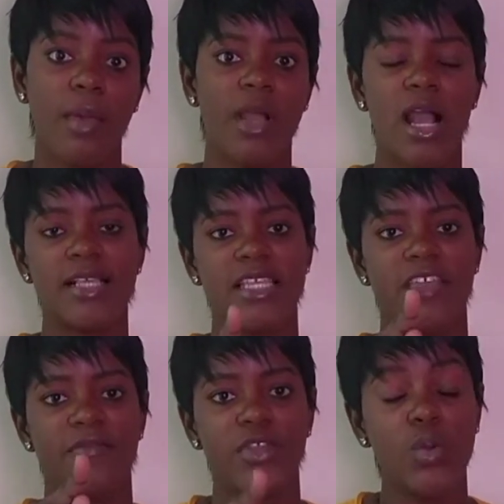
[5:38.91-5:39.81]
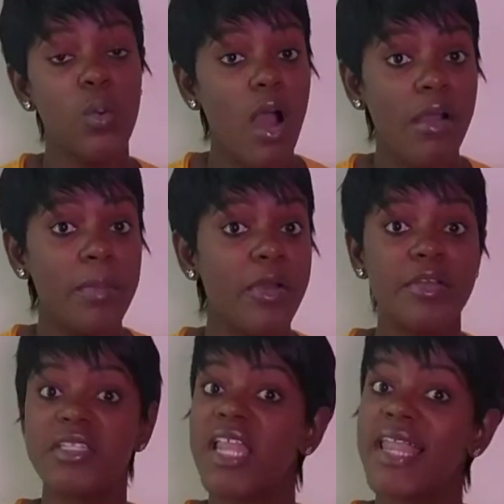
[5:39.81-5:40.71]
Because if you are a
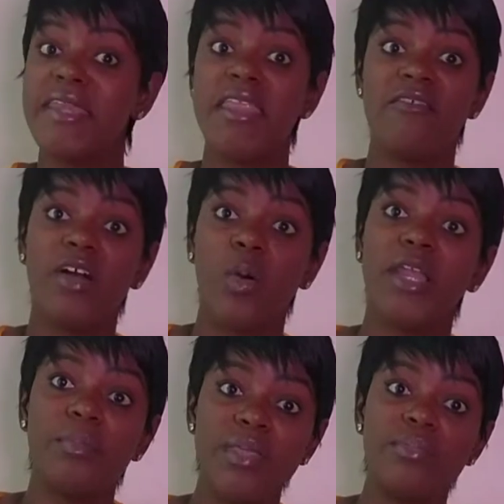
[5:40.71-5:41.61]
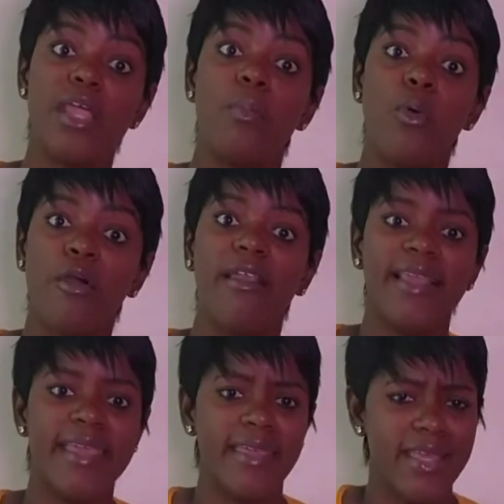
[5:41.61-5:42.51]
person that never got the people that were
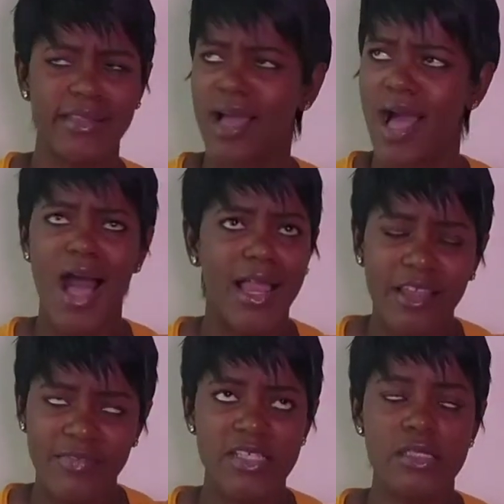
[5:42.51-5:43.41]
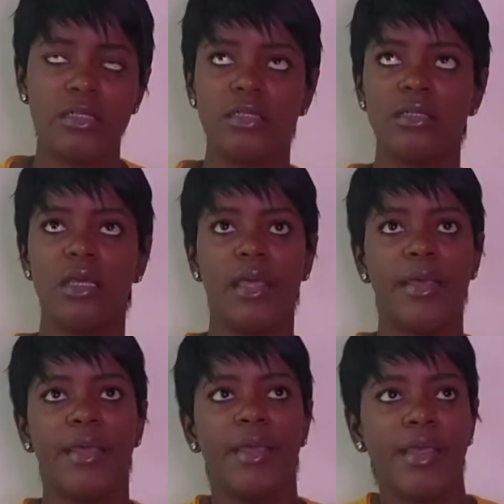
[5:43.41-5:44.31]
late yet, and all of a sudden
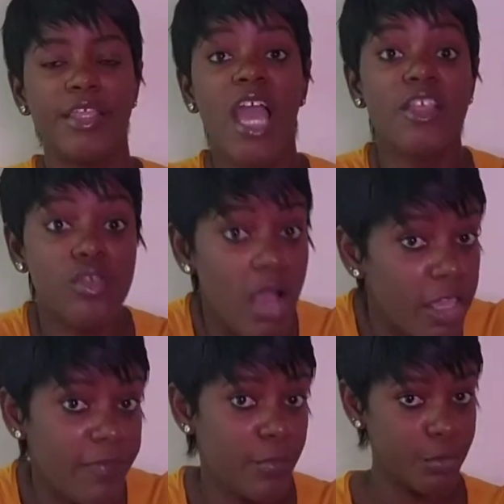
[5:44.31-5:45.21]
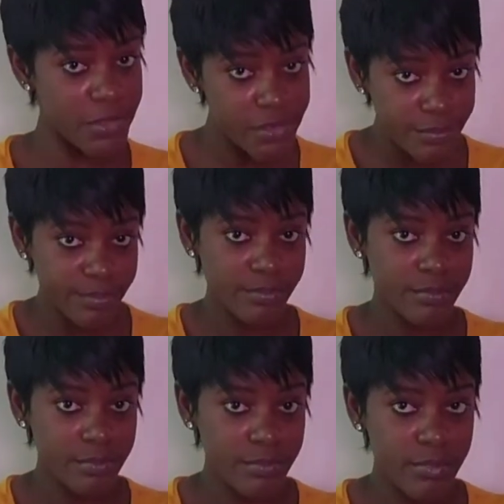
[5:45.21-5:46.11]
you drag your foot,
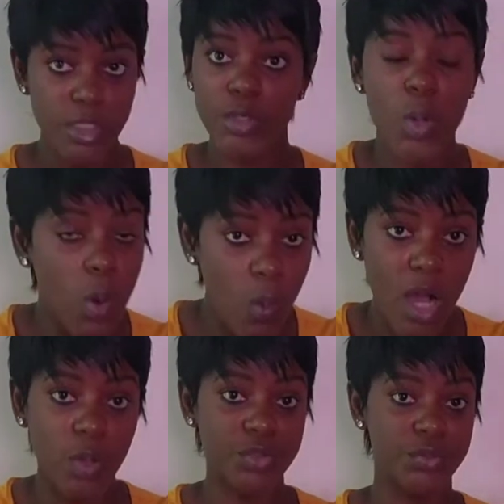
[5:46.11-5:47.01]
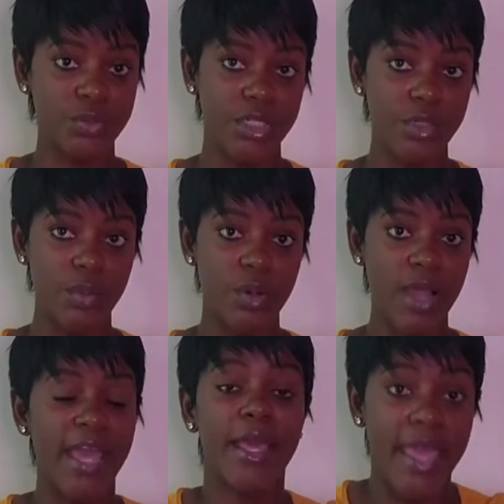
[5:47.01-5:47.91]
you don't want to go through the door,
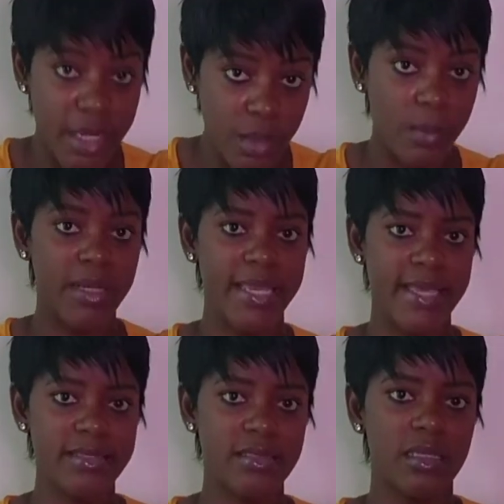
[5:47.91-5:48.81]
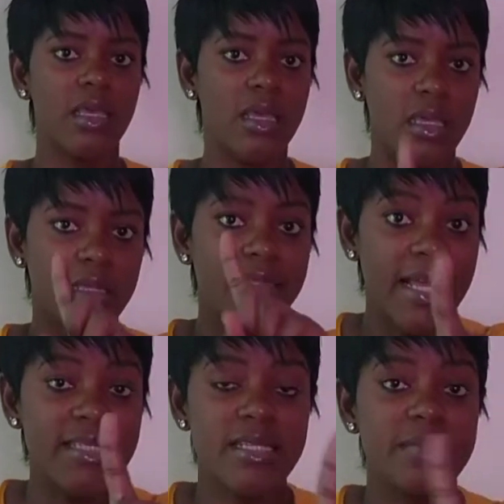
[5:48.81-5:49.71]
and you end up late,
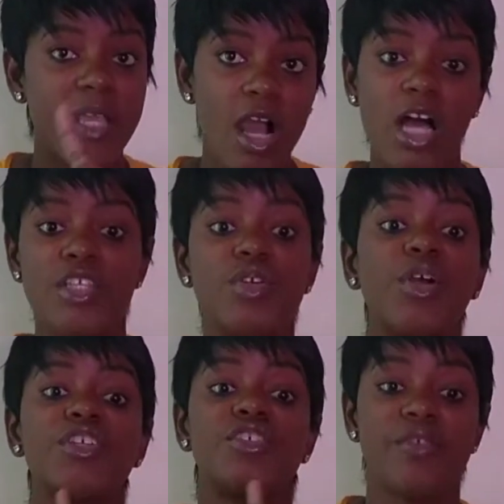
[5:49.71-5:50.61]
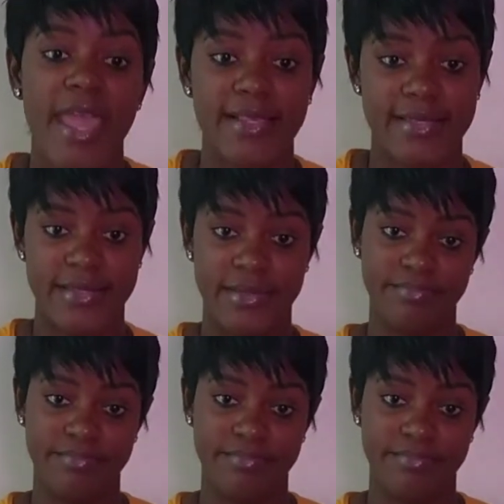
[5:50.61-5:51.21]
that is because you are stressed.